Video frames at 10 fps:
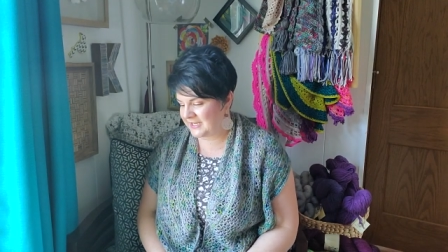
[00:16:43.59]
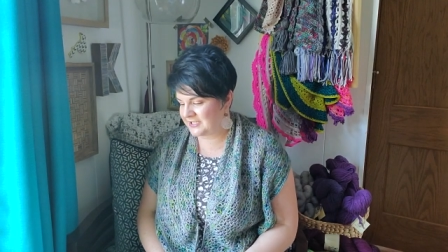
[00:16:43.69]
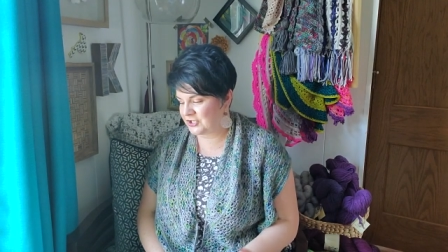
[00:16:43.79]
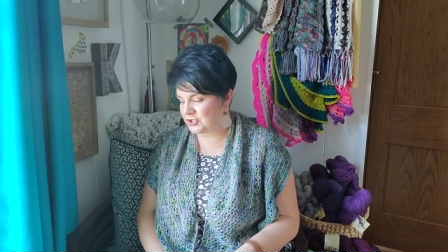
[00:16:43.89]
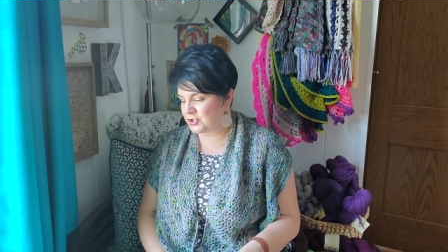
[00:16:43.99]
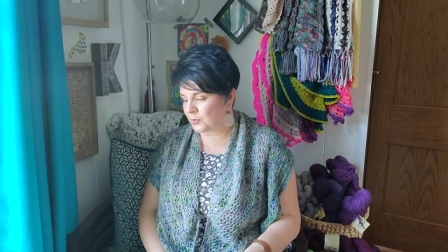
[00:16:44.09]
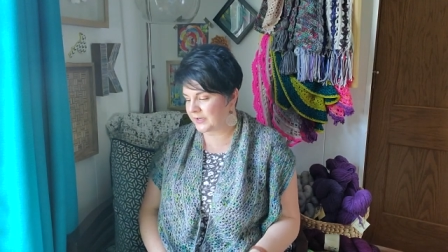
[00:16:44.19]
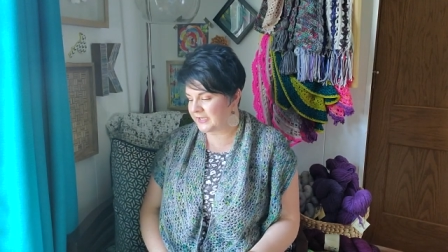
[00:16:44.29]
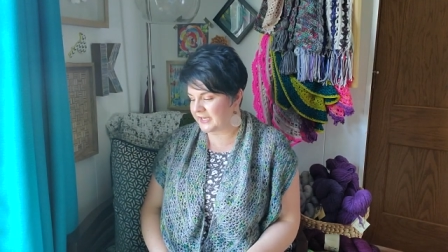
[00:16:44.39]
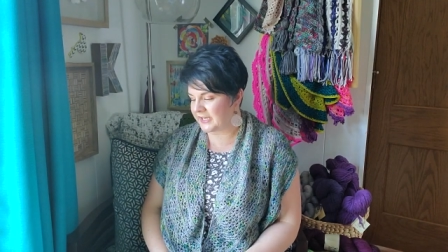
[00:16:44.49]
to
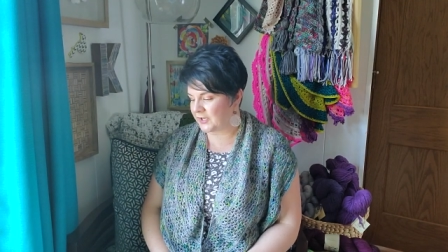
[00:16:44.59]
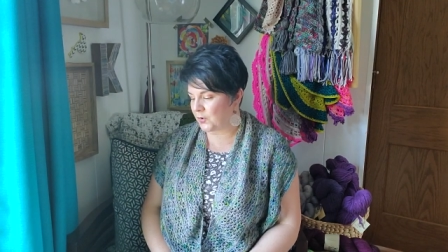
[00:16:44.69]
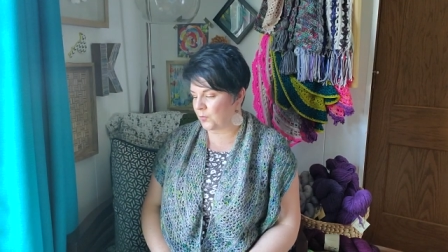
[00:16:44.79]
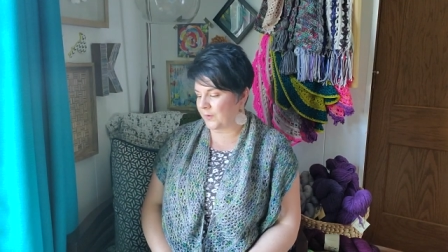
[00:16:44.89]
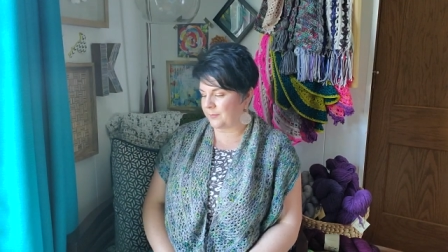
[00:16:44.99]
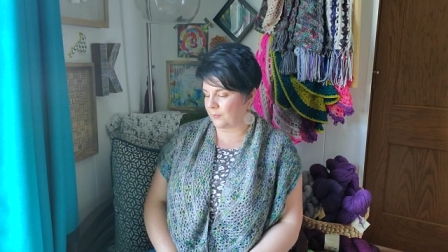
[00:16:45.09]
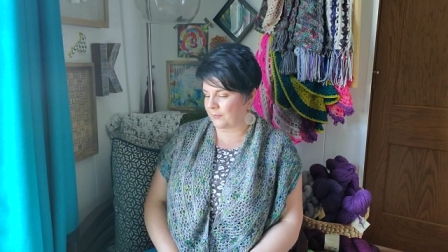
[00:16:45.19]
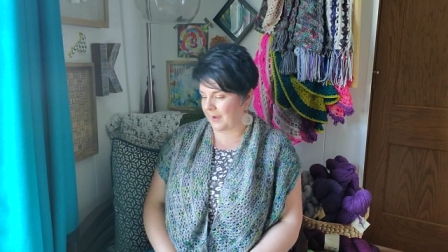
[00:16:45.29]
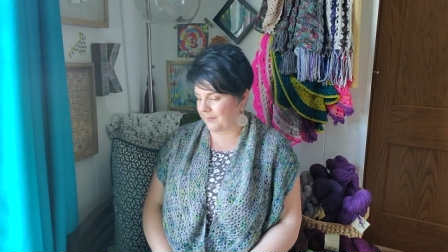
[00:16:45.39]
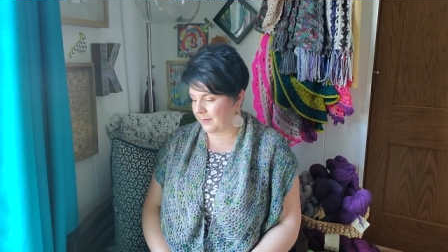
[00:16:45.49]
join in WIP
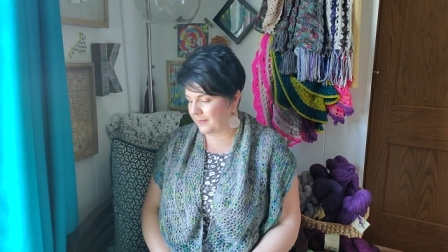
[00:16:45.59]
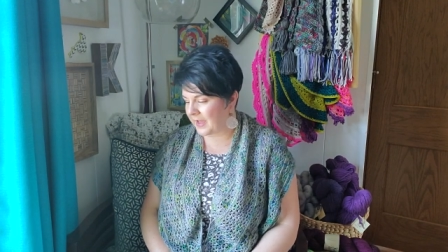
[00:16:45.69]
wrap up.